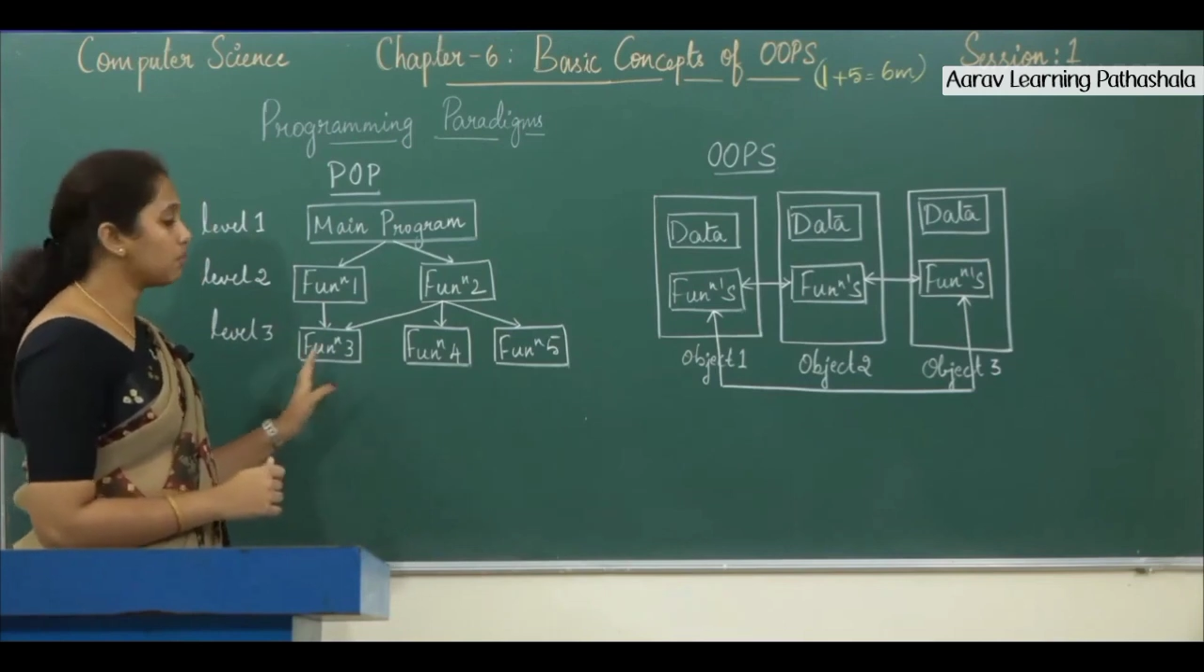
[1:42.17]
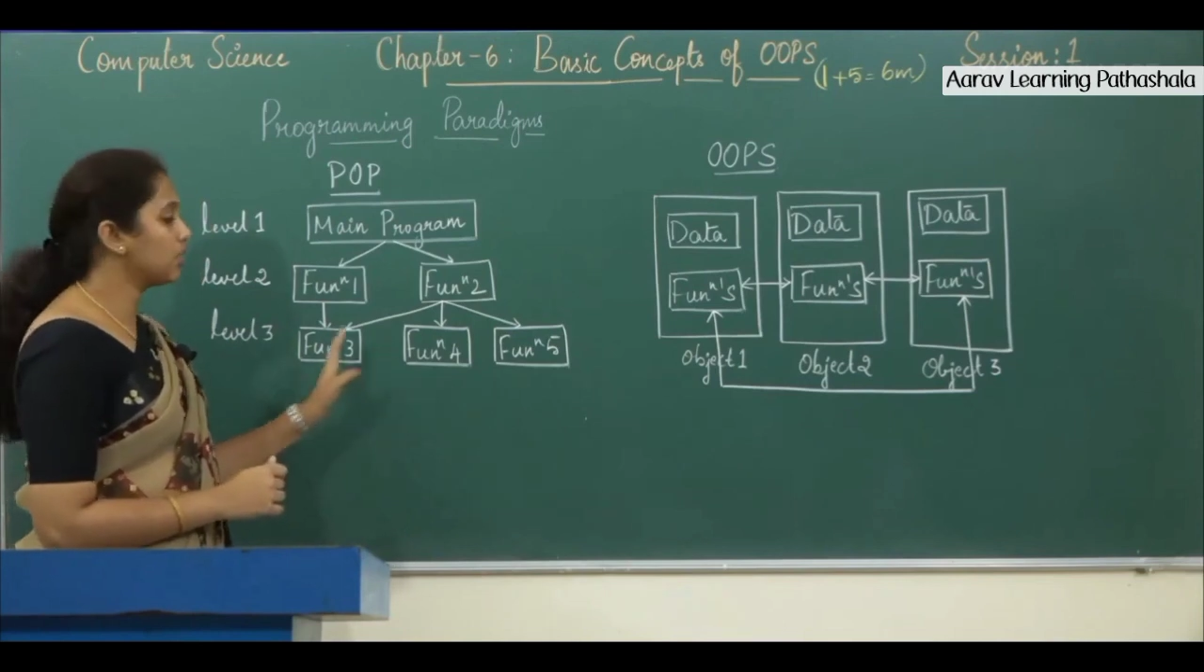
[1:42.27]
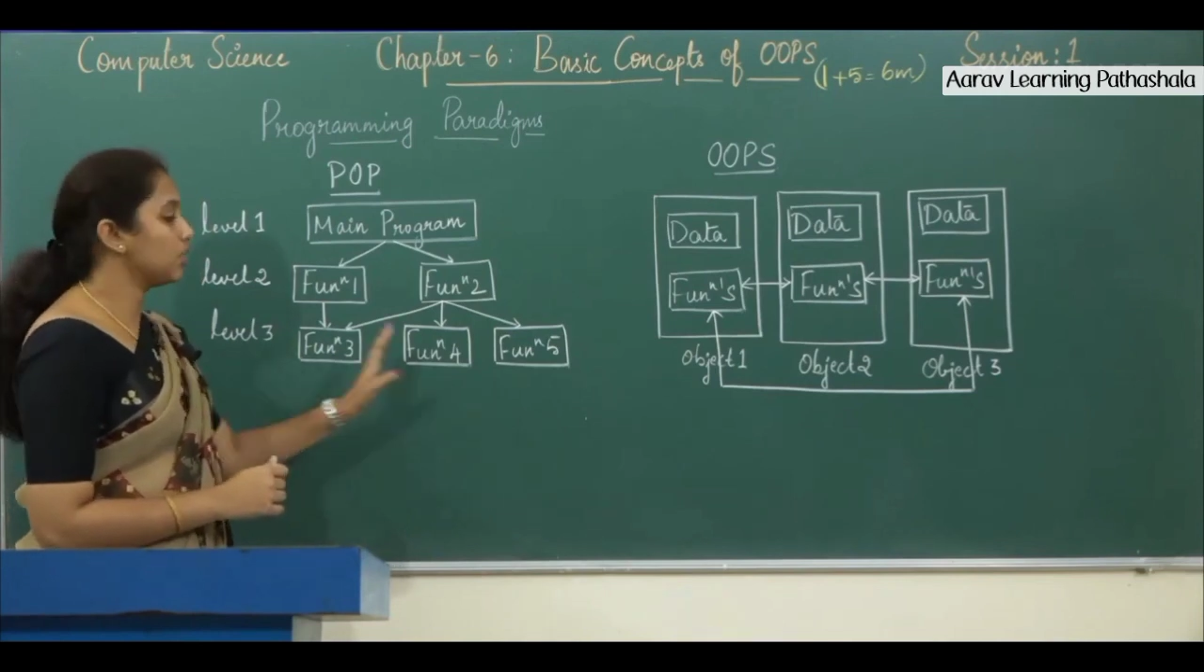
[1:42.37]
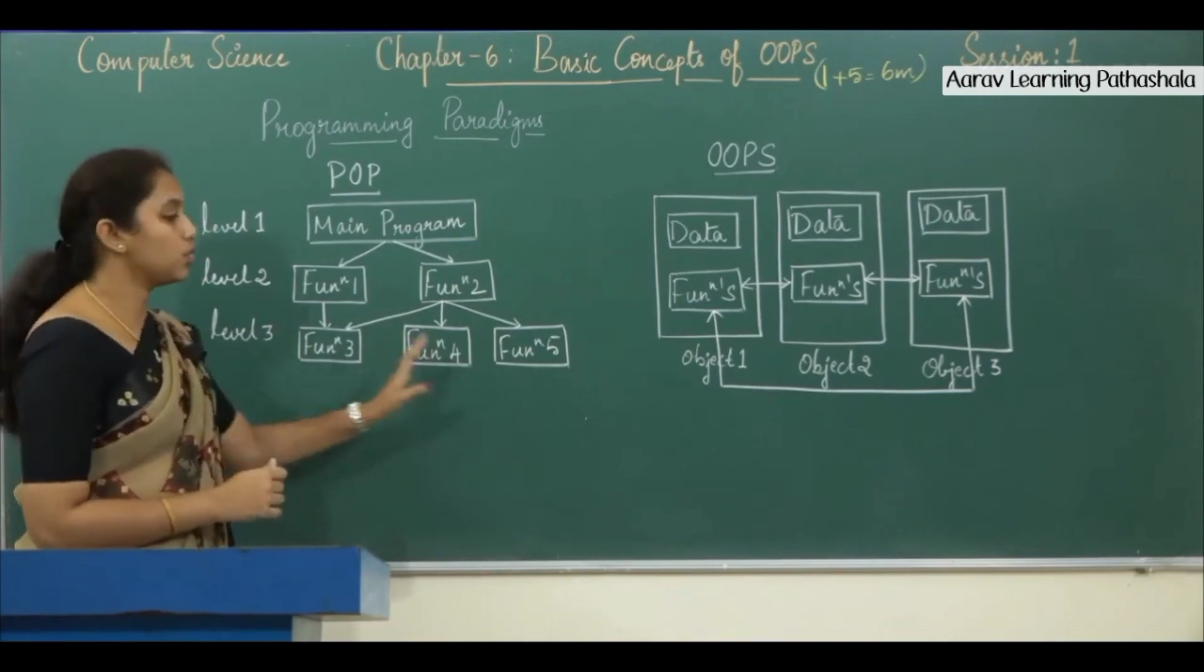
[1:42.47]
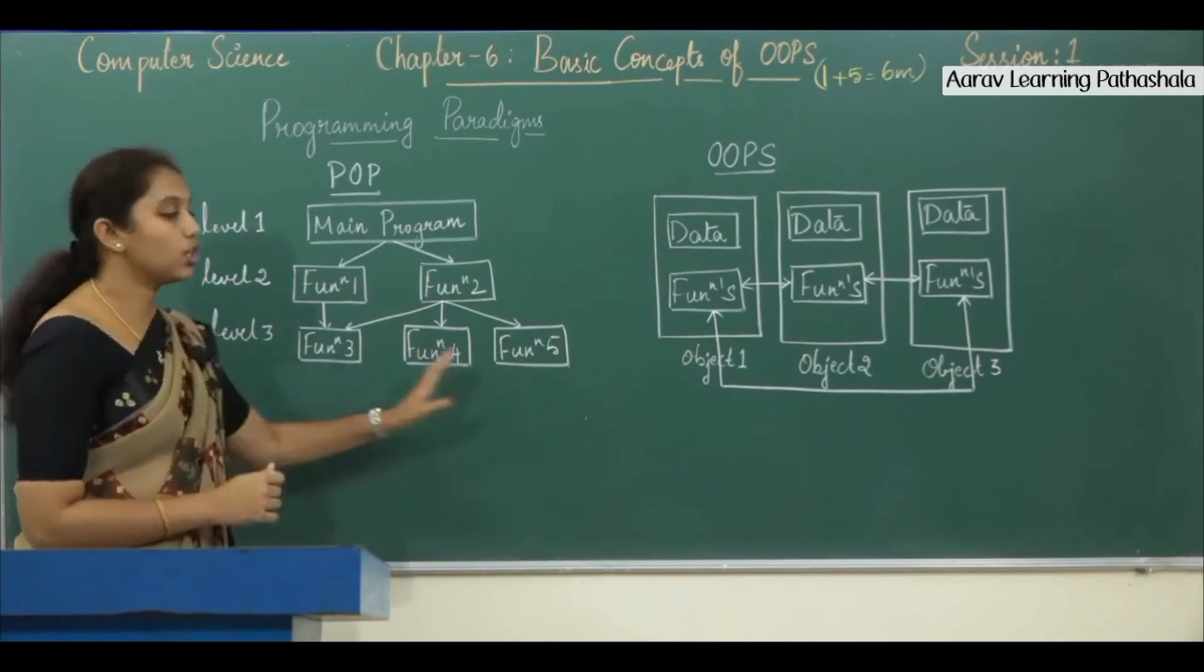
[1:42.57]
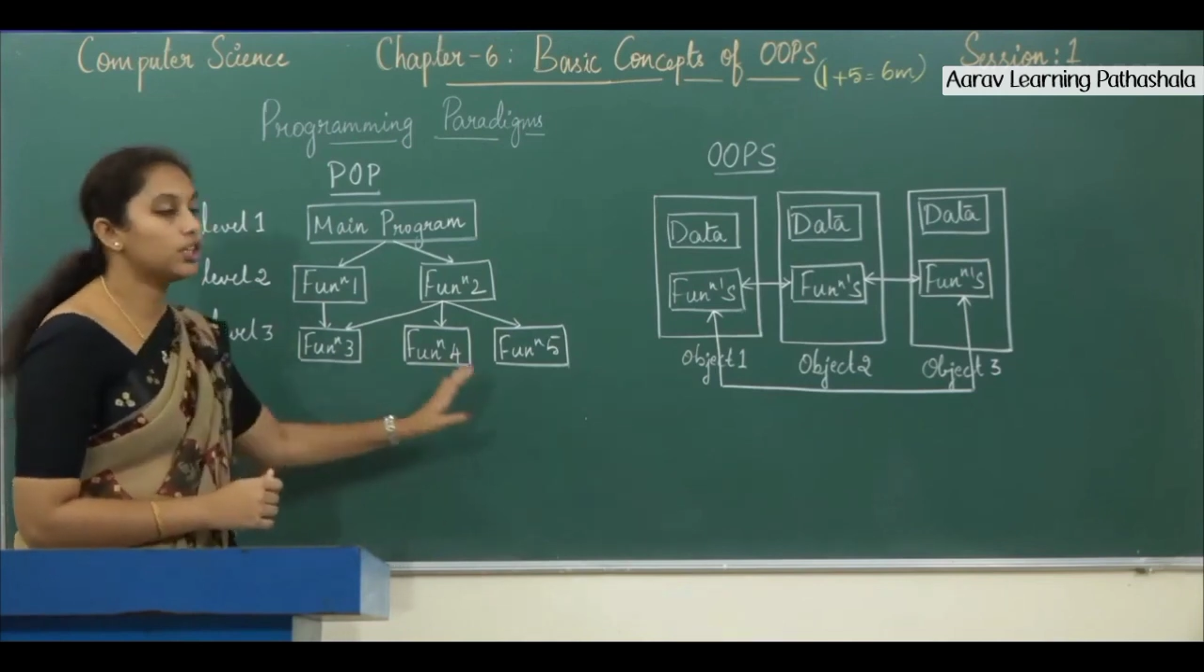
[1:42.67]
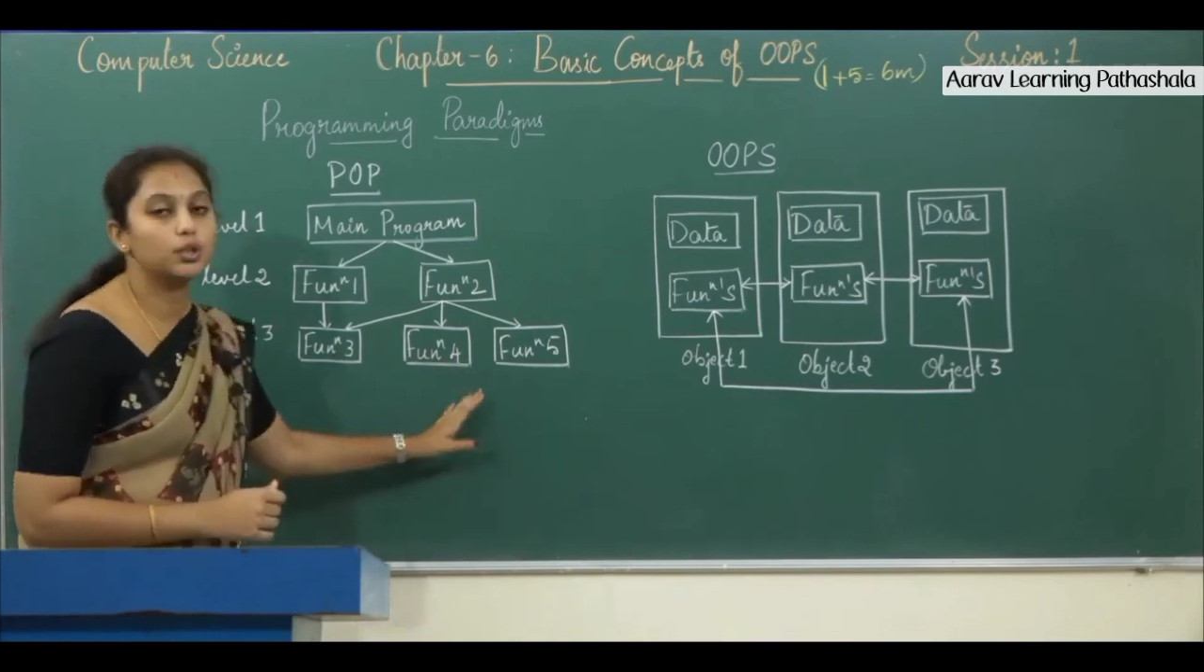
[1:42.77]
procedure